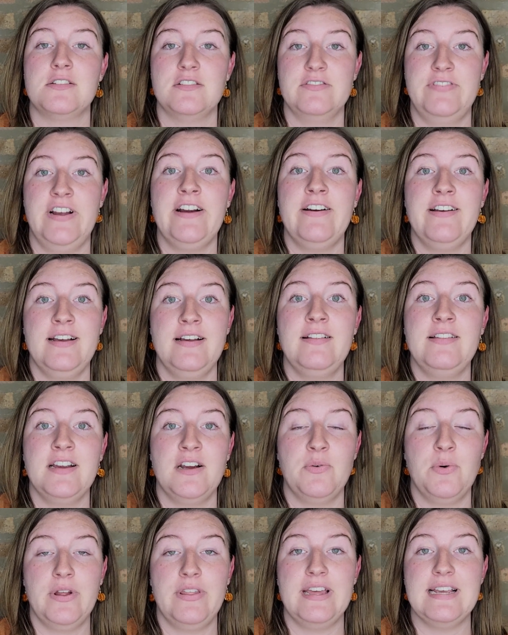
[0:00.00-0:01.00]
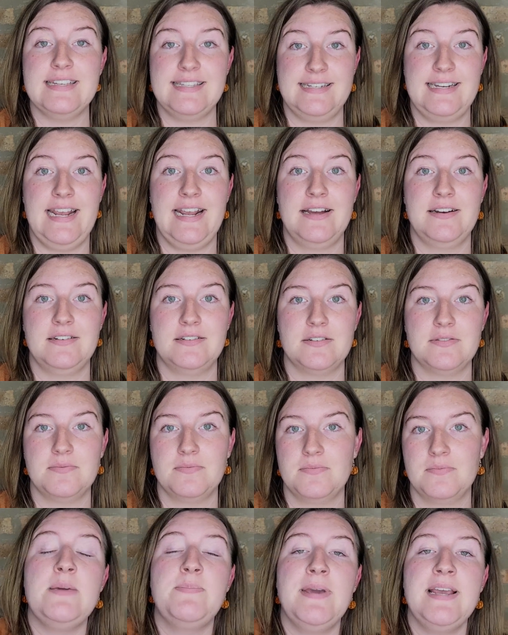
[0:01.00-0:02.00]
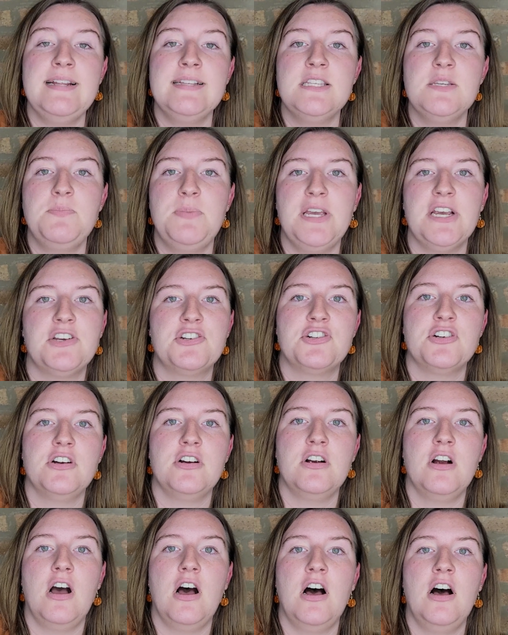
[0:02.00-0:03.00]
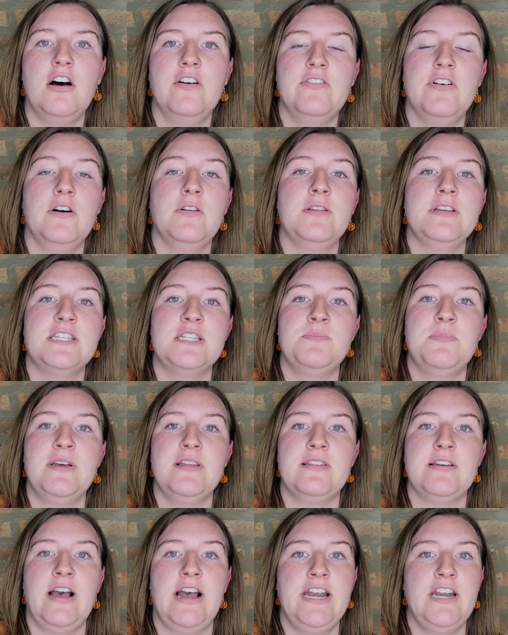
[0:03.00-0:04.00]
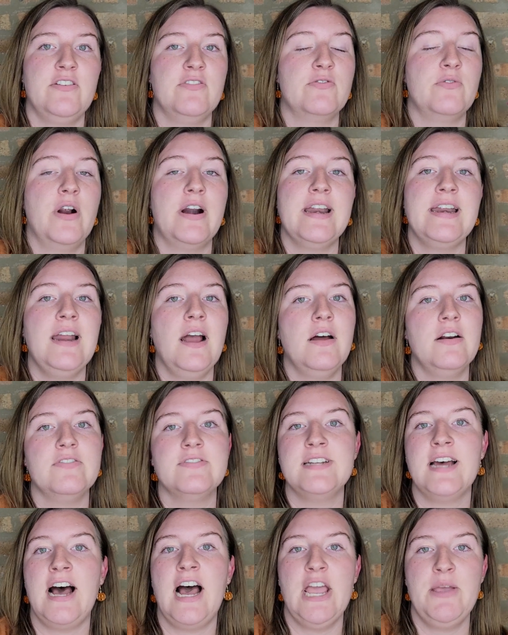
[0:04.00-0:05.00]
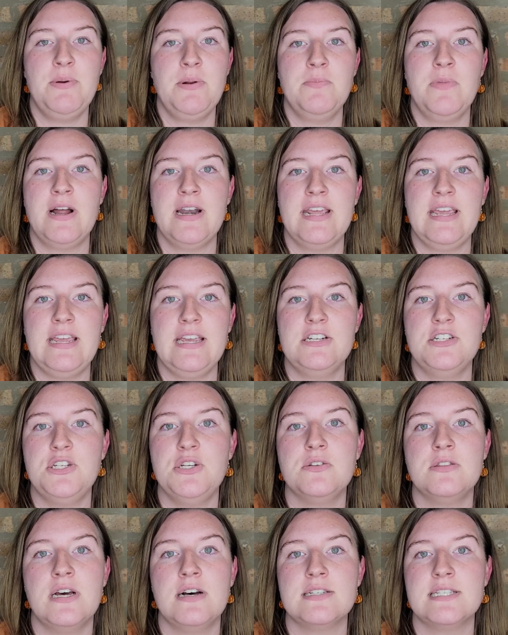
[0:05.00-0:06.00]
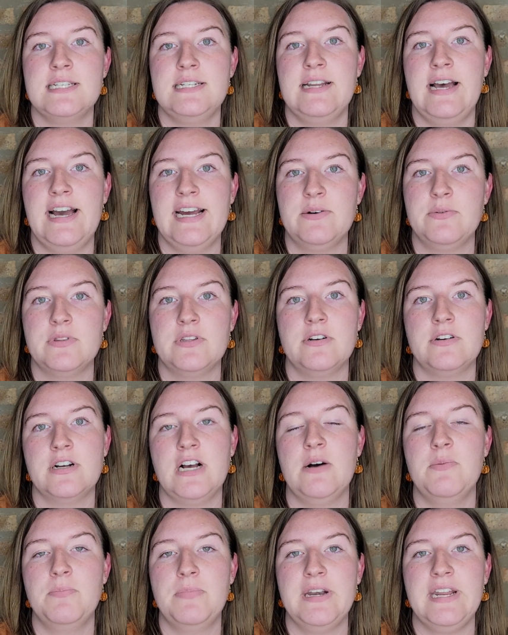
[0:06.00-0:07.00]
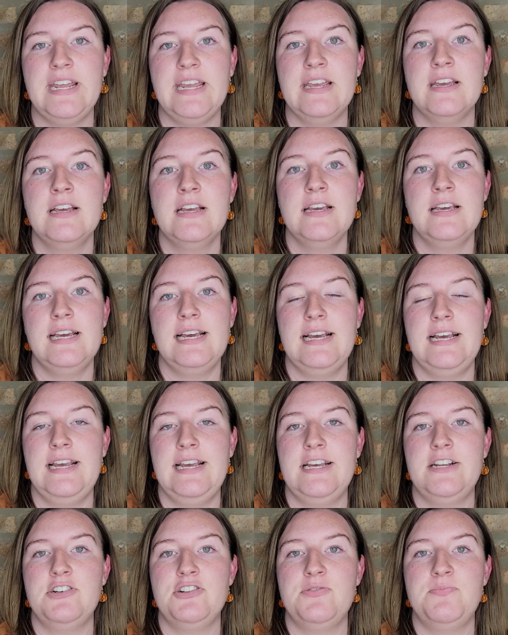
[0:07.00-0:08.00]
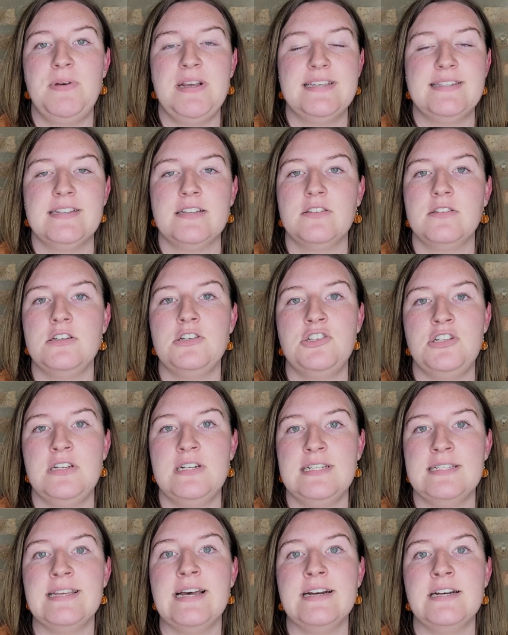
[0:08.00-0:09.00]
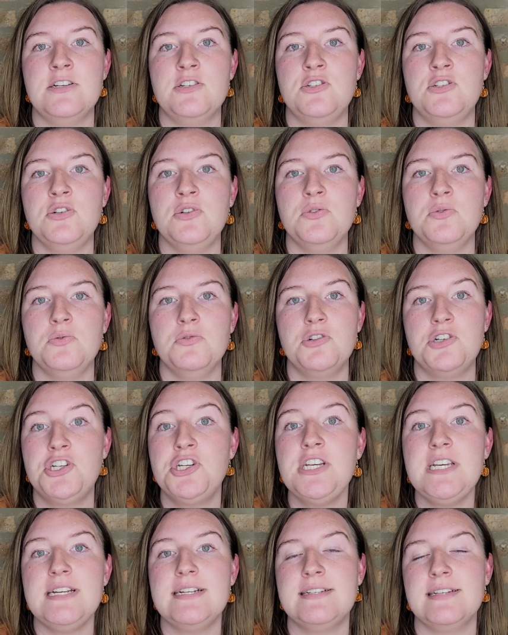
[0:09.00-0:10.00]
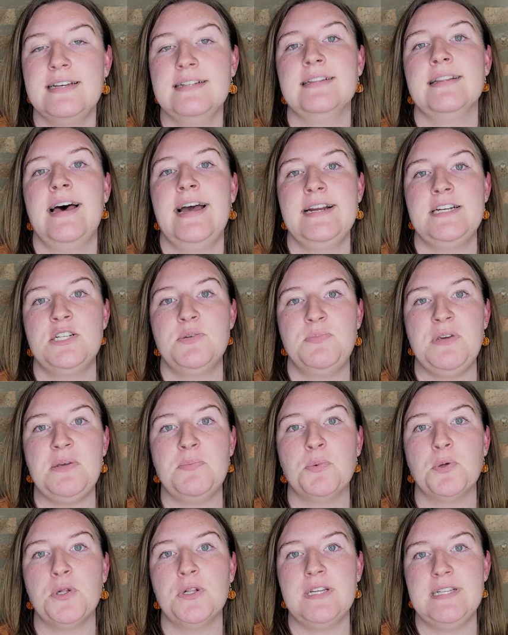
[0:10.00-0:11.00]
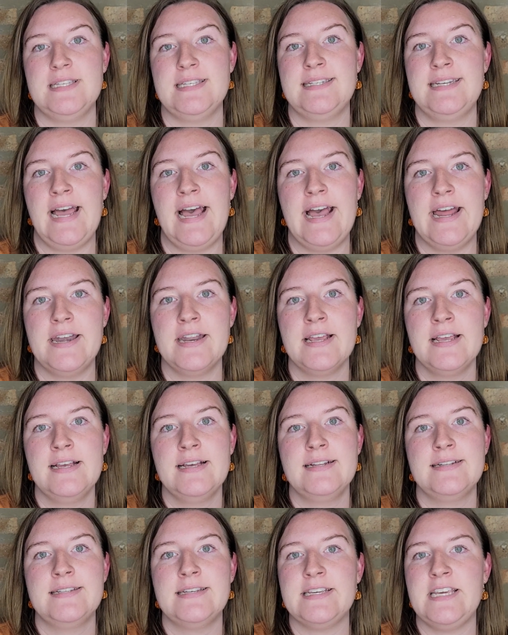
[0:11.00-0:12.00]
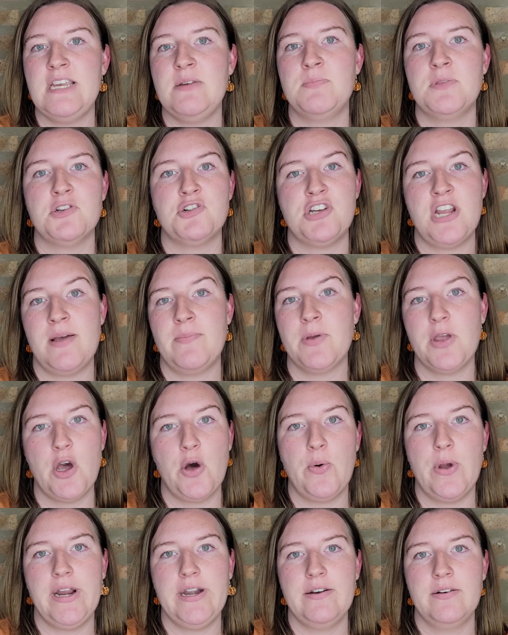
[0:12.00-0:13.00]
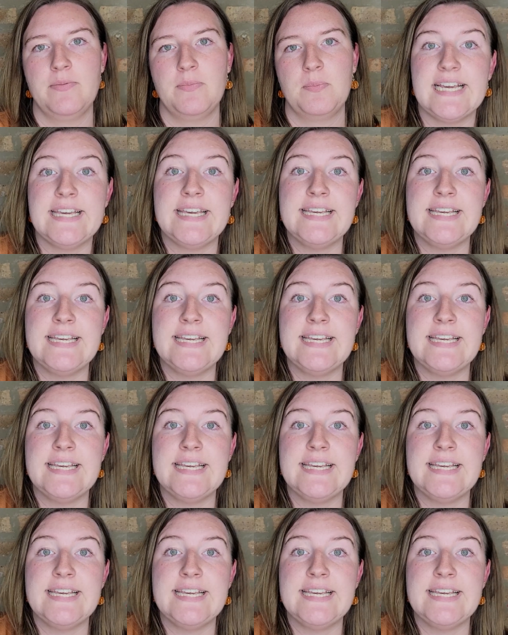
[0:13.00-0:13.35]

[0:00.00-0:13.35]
So very clear where they stand. He paints a picture of Elizabeth kind of running out of time and money in 2009 with her company, and basically she decided to cheat and lie to people instead to keep the sham going.